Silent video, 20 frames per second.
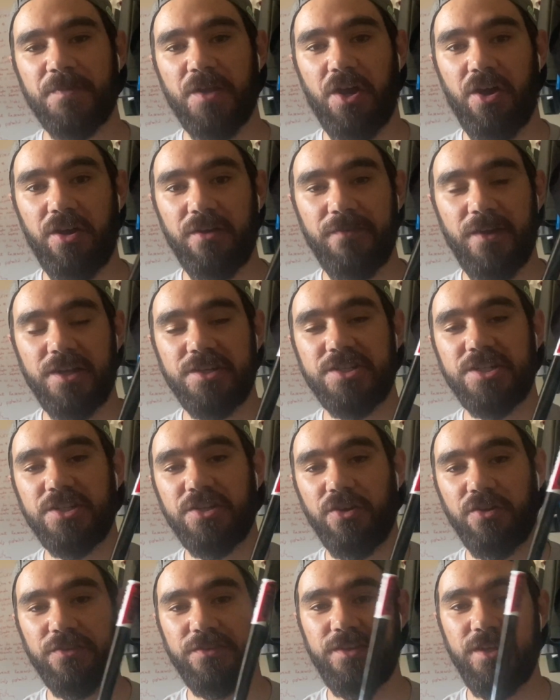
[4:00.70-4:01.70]
I've actually
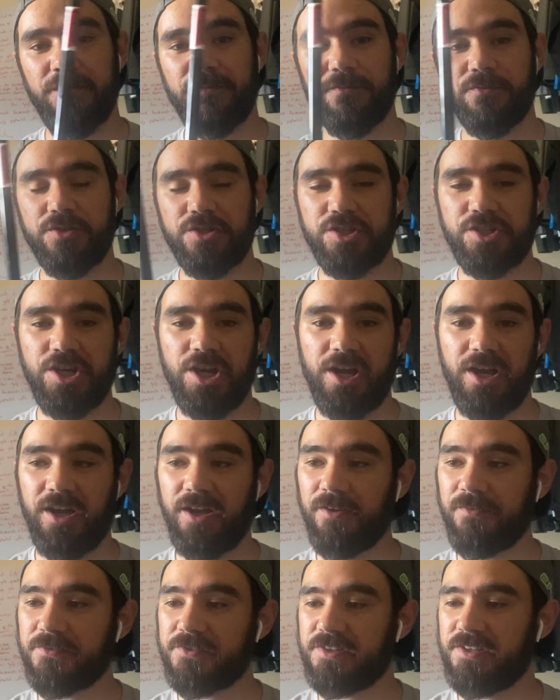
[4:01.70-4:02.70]
got different
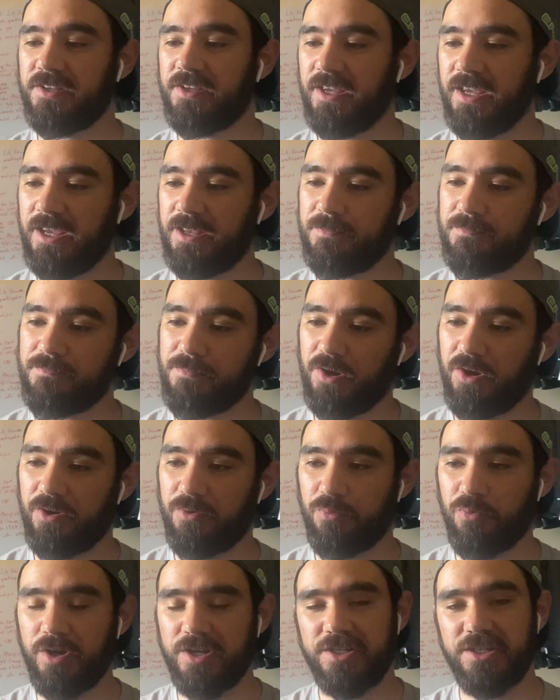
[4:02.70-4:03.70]
shafts in my
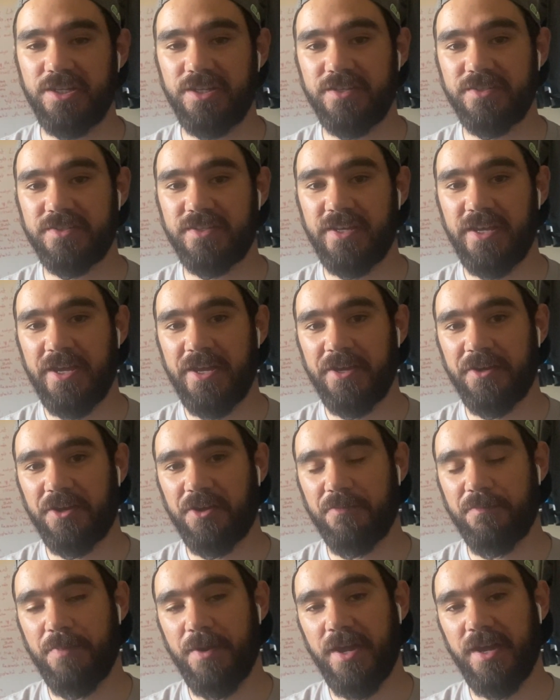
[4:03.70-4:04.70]
wedges
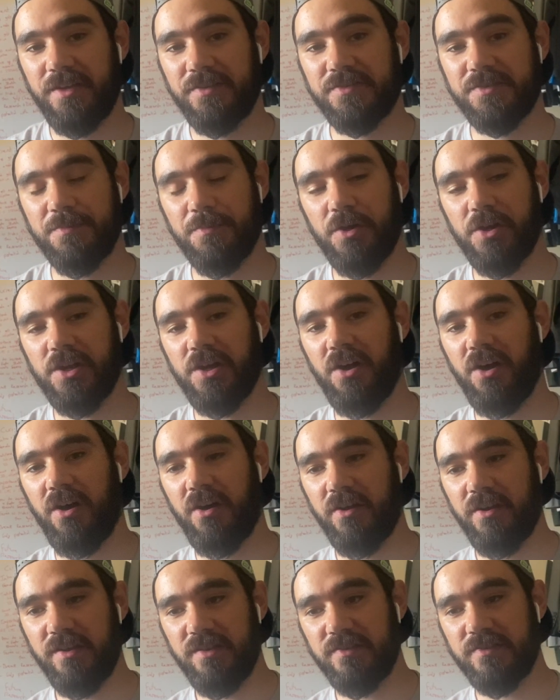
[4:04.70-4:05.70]
compared to my
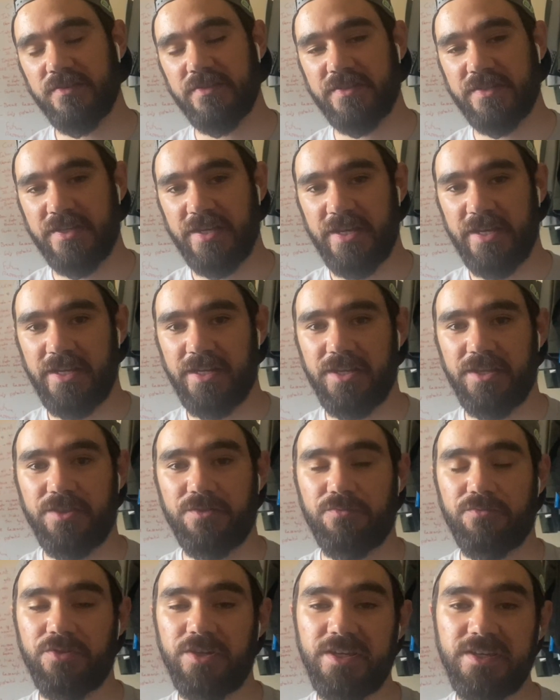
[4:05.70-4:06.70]
irons. Now, the
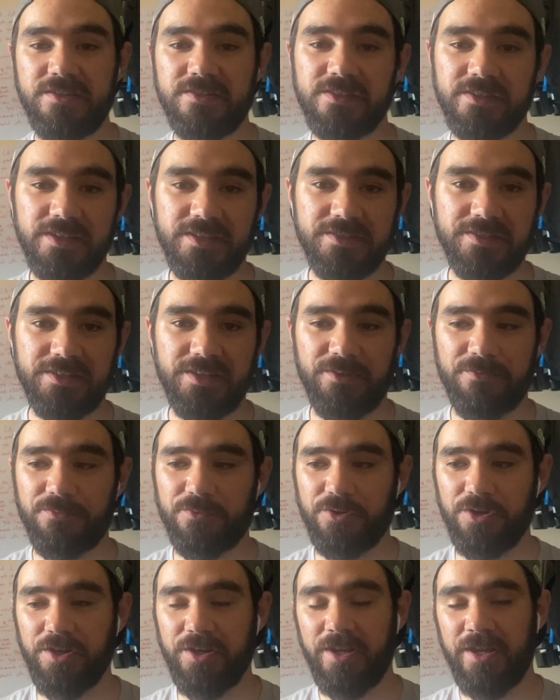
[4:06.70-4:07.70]
reason these are
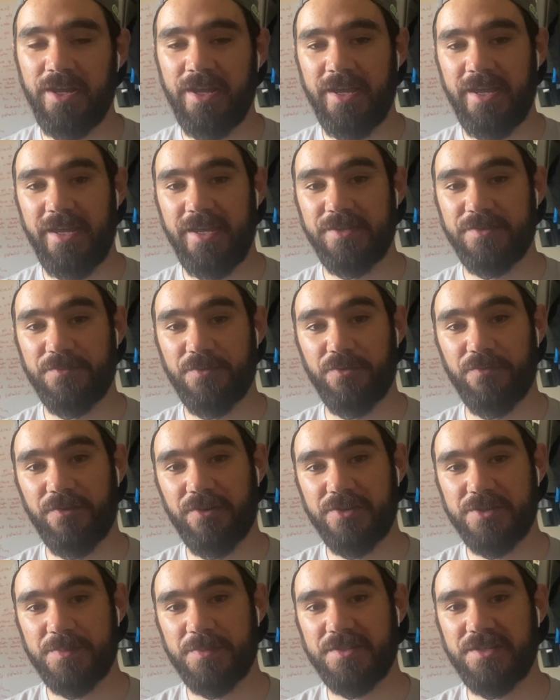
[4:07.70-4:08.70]
different is for a
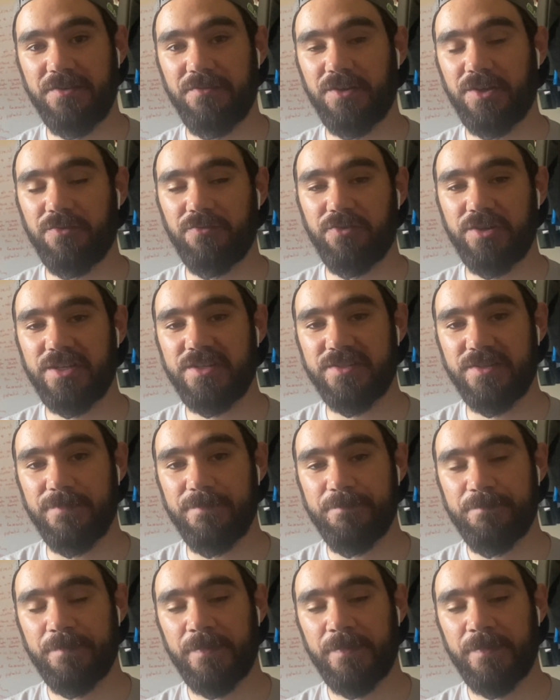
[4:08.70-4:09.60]
very specific reason.